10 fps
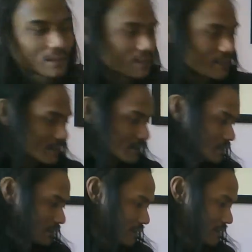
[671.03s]
like
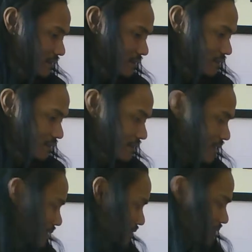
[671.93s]

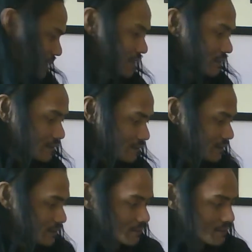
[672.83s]
extra art,
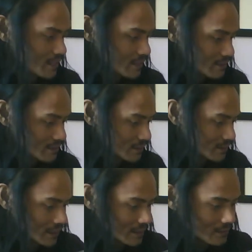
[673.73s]
you know what I'm saying?
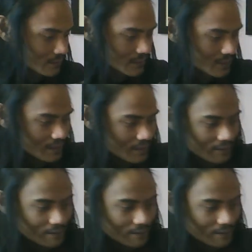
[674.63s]
Like, well, see,